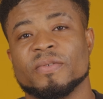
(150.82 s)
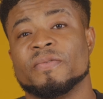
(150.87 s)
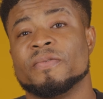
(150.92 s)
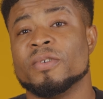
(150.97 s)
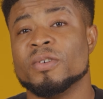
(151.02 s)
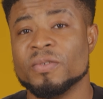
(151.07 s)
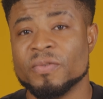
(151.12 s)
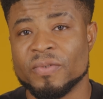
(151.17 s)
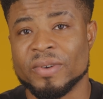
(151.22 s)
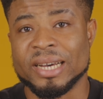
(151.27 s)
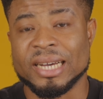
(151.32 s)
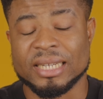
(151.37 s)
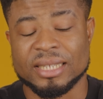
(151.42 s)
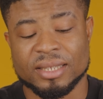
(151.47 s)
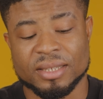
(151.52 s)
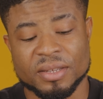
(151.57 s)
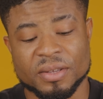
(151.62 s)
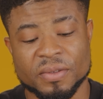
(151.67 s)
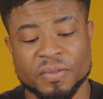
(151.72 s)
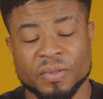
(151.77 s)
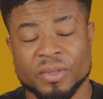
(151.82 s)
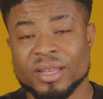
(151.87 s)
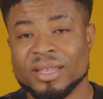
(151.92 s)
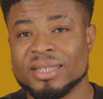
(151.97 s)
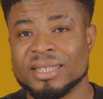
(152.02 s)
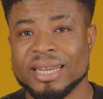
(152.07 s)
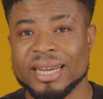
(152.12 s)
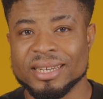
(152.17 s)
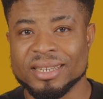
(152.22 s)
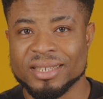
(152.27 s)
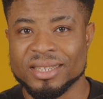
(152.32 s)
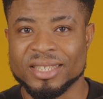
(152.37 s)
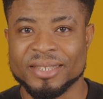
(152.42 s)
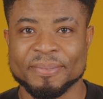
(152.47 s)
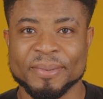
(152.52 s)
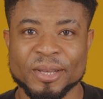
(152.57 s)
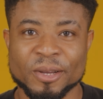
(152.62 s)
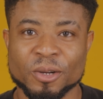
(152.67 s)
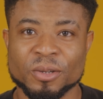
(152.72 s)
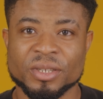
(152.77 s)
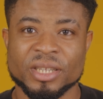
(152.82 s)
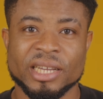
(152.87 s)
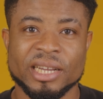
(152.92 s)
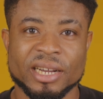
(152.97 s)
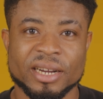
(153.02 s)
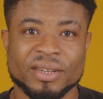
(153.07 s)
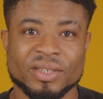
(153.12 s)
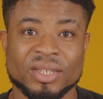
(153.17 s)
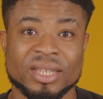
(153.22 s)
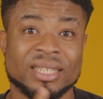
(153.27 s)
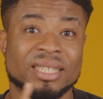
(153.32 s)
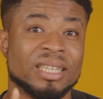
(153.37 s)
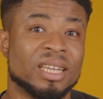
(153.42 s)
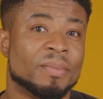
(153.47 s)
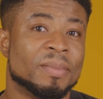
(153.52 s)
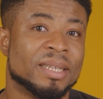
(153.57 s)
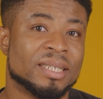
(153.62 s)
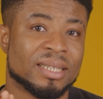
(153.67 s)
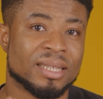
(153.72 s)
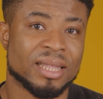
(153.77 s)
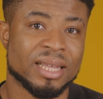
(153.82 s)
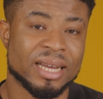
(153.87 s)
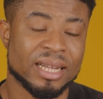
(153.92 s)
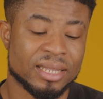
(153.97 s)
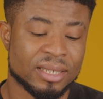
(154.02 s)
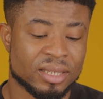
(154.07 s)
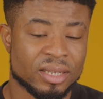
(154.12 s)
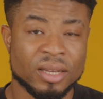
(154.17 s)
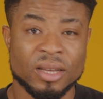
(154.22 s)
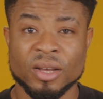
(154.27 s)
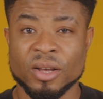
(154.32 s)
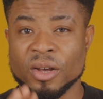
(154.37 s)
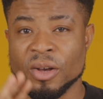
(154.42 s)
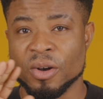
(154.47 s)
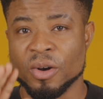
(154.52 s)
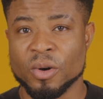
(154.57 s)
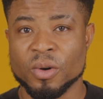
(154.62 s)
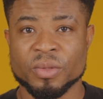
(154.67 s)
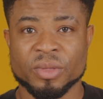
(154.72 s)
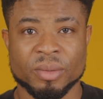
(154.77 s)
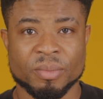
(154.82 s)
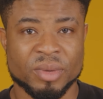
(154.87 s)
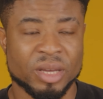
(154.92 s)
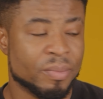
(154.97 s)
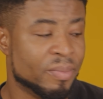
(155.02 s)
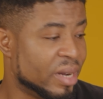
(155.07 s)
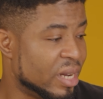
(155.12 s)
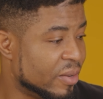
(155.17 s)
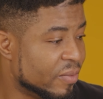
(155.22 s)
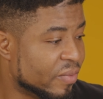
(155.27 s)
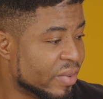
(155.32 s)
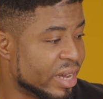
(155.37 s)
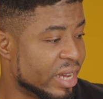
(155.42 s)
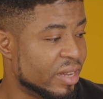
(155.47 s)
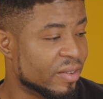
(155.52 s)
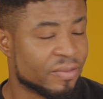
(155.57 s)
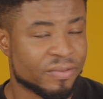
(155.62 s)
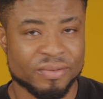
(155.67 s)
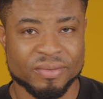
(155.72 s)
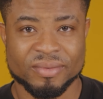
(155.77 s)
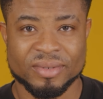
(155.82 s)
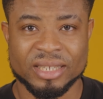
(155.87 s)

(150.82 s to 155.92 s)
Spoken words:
Fun fact, this tiny display on here is the same as that on the Mi Band 5.